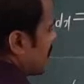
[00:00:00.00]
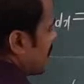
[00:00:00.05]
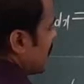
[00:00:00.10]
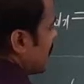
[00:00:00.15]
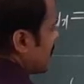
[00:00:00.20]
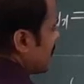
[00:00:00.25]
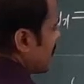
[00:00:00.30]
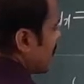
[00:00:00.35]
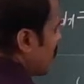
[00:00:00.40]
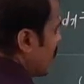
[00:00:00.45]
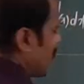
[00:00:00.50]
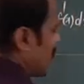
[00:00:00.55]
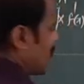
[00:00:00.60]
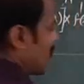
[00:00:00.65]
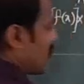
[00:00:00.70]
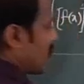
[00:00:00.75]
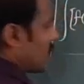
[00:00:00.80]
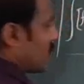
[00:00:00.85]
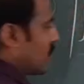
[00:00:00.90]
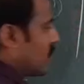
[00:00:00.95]
is equal to,
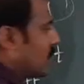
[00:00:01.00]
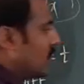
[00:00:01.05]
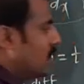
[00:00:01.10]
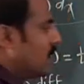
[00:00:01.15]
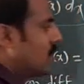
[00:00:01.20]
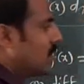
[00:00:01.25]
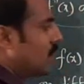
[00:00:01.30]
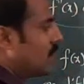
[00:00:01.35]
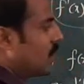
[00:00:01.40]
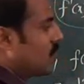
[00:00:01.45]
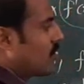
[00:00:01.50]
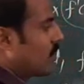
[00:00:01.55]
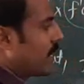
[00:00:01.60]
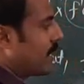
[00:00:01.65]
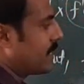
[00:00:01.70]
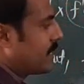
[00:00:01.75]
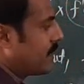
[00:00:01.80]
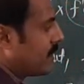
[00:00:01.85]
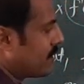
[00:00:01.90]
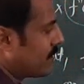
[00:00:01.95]
look
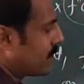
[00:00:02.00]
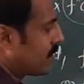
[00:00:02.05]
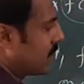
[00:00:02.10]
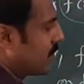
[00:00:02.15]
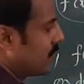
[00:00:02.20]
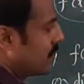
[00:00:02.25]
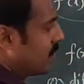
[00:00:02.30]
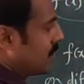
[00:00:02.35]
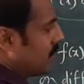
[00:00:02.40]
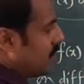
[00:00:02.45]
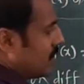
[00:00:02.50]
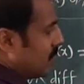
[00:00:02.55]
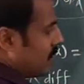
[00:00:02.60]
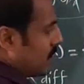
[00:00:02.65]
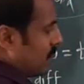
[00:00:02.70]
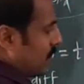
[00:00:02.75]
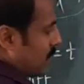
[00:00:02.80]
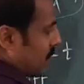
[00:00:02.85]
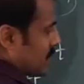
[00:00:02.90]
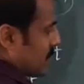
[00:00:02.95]
at here,
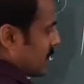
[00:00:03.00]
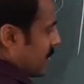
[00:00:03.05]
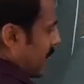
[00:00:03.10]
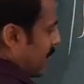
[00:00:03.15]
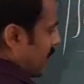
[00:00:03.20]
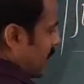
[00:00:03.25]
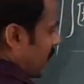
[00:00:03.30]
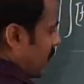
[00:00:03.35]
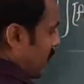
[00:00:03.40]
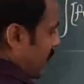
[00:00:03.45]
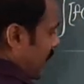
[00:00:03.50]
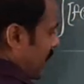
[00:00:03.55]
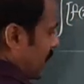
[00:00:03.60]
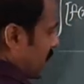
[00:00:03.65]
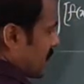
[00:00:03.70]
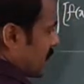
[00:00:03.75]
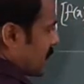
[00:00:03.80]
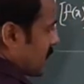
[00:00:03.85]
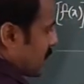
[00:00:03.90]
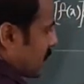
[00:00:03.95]
sin cube
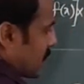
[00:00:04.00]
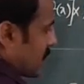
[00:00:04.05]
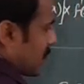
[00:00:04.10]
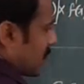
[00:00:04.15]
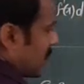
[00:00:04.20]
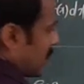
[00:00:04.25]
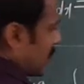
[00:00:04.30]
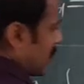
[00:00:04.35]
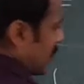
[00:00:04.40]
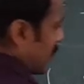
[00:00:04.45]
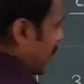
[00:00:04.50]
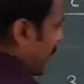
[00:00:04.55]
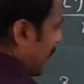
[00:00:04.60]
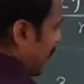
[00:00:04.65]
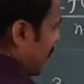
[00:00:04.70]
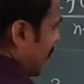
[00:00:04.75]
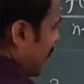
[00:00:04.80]
x can be